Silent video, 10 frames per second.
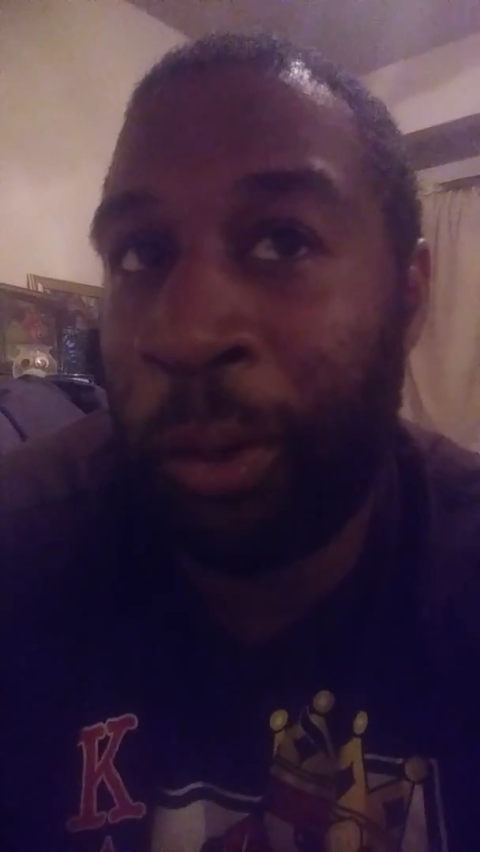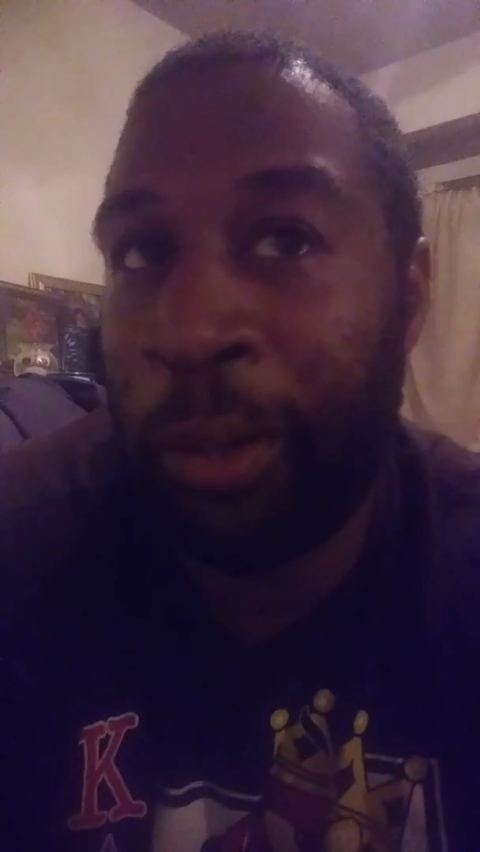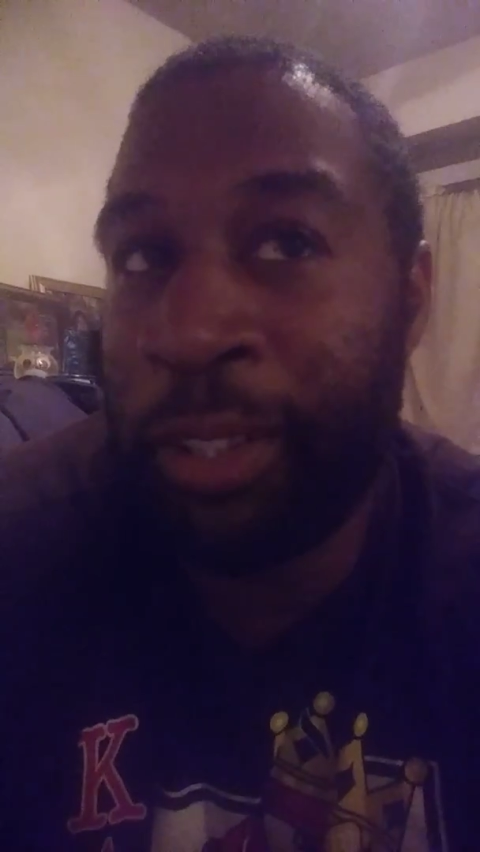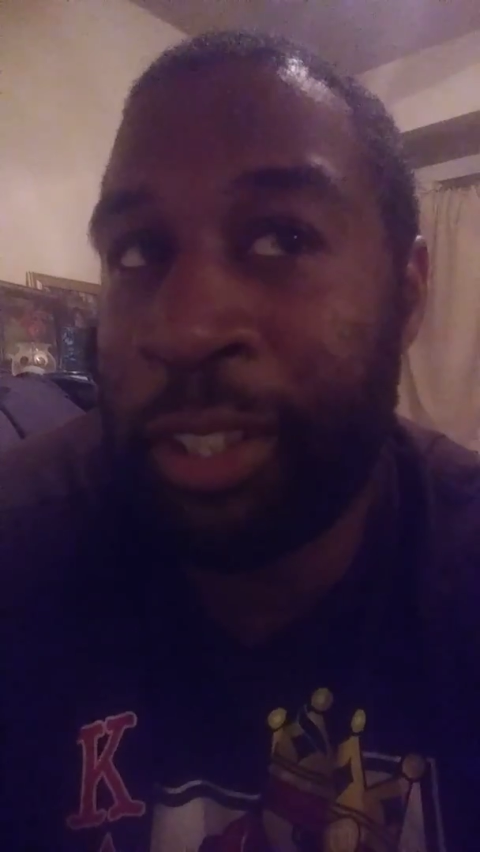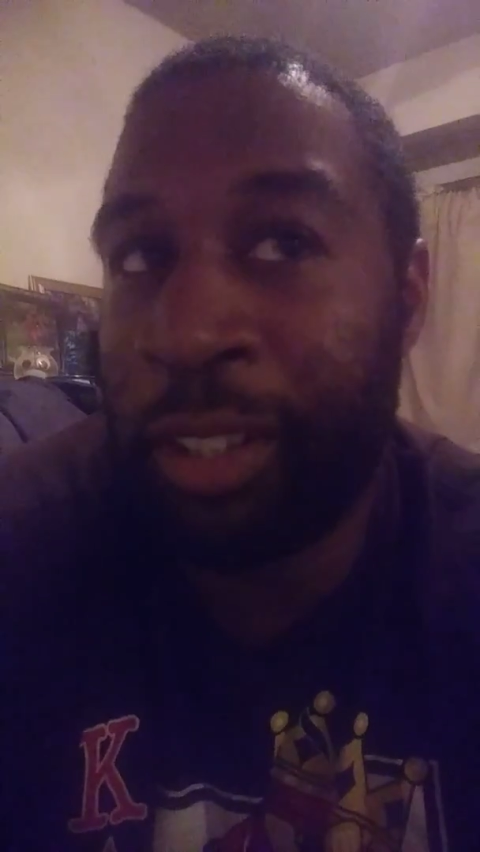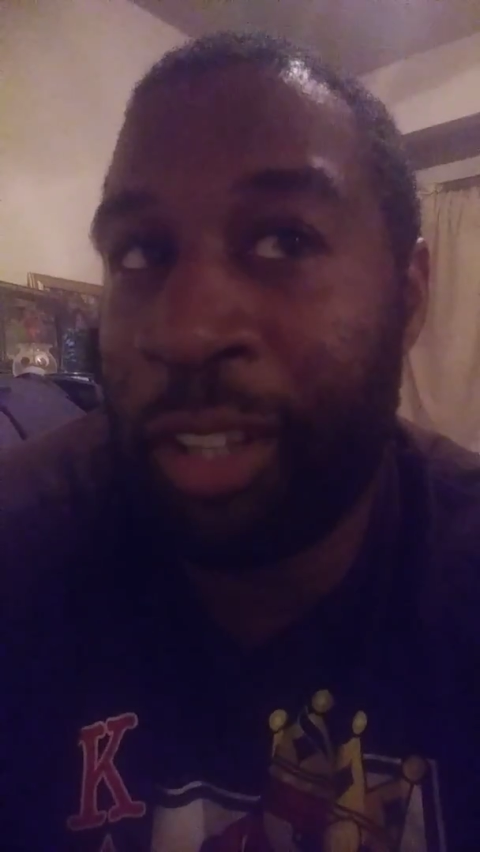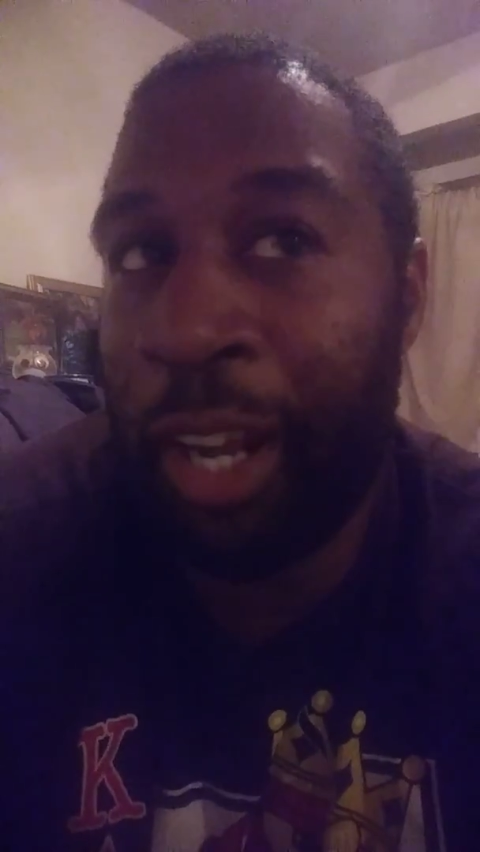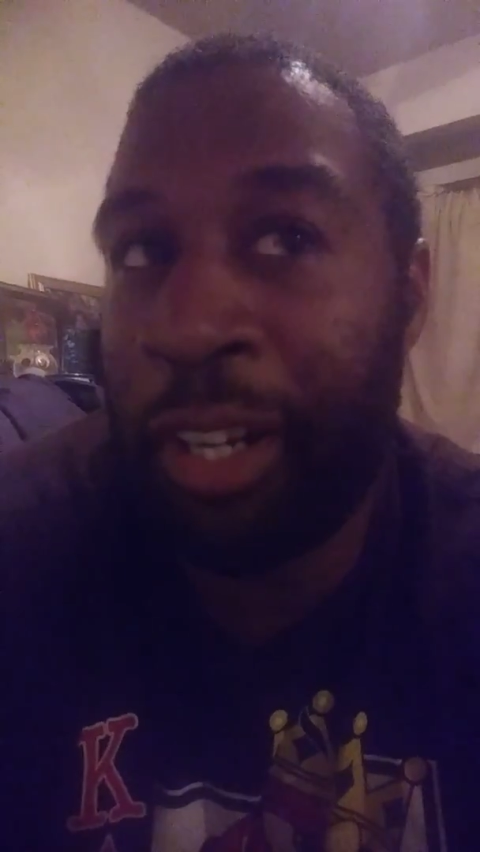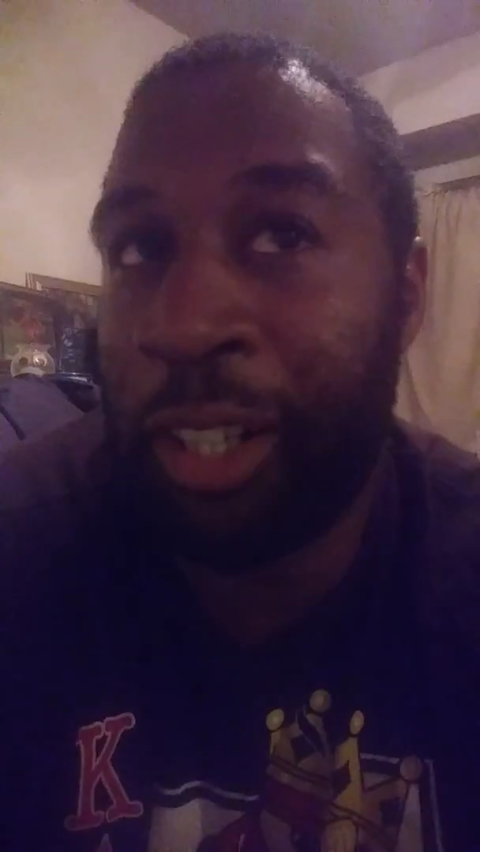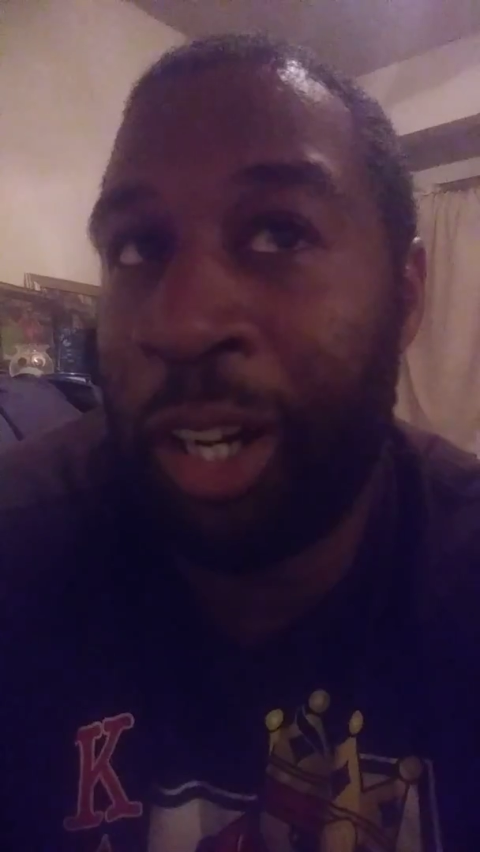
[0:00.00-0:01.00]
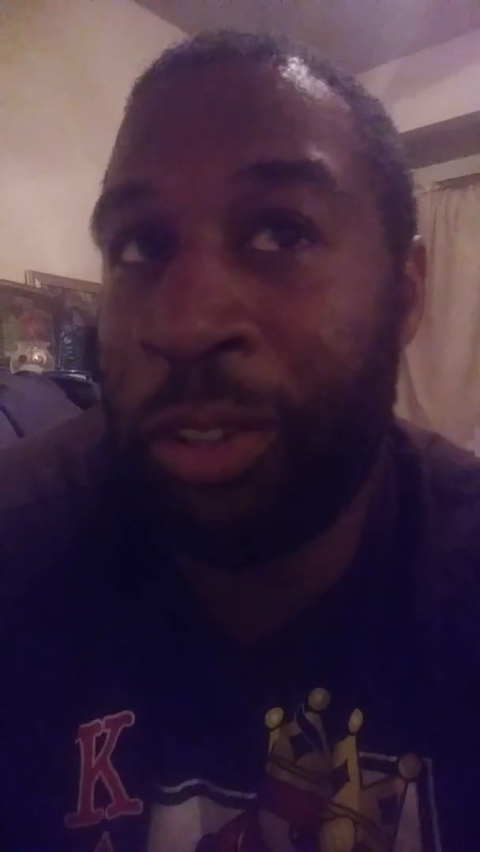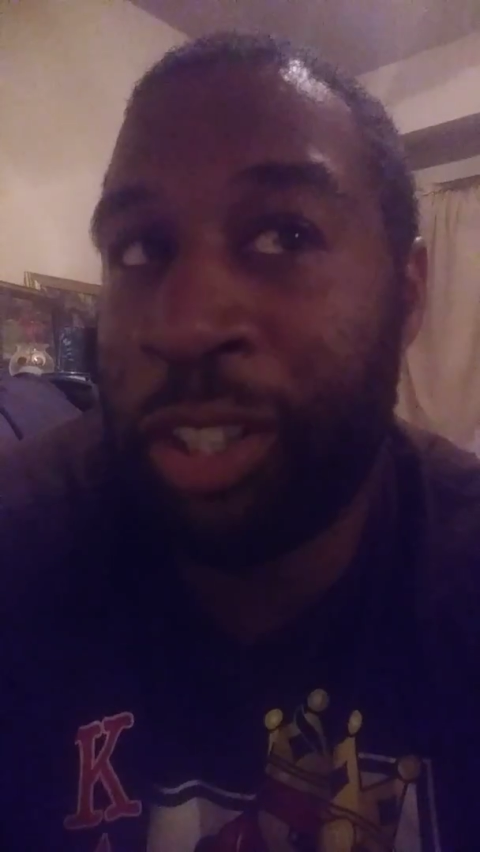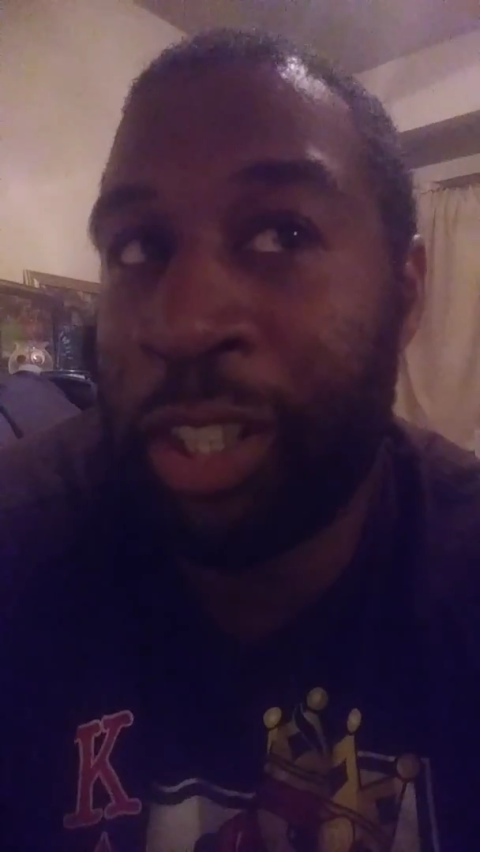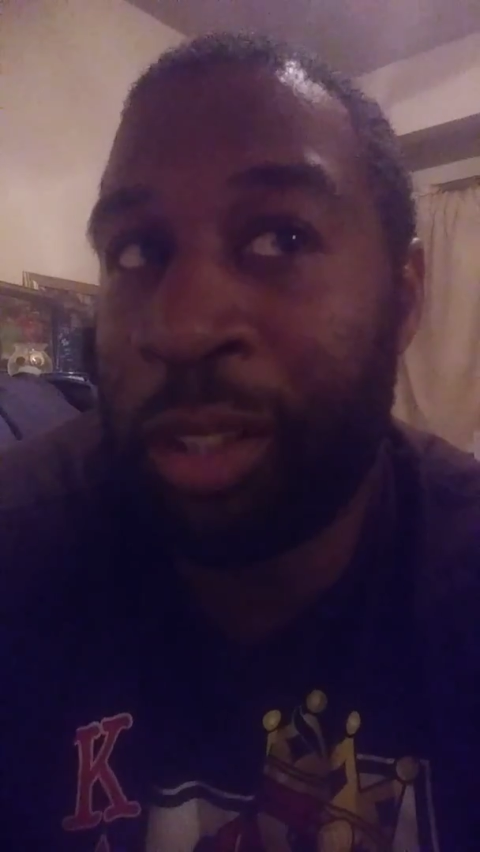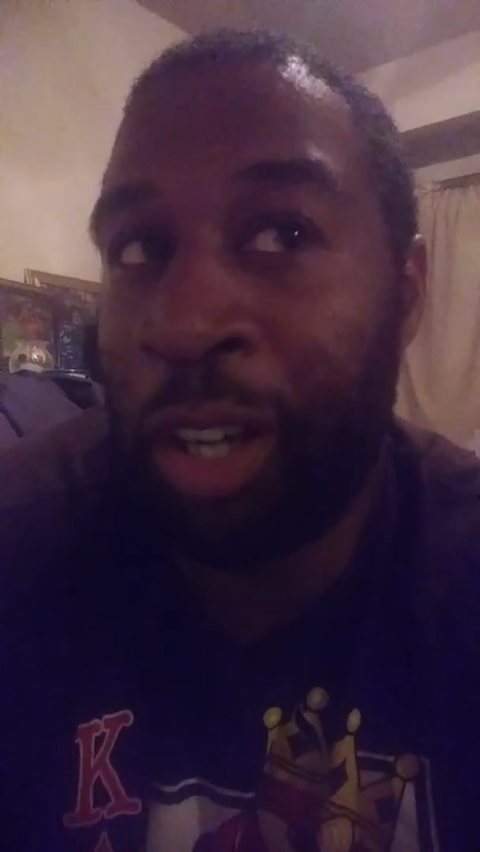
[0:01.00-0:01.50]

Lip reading: artists and dating coaches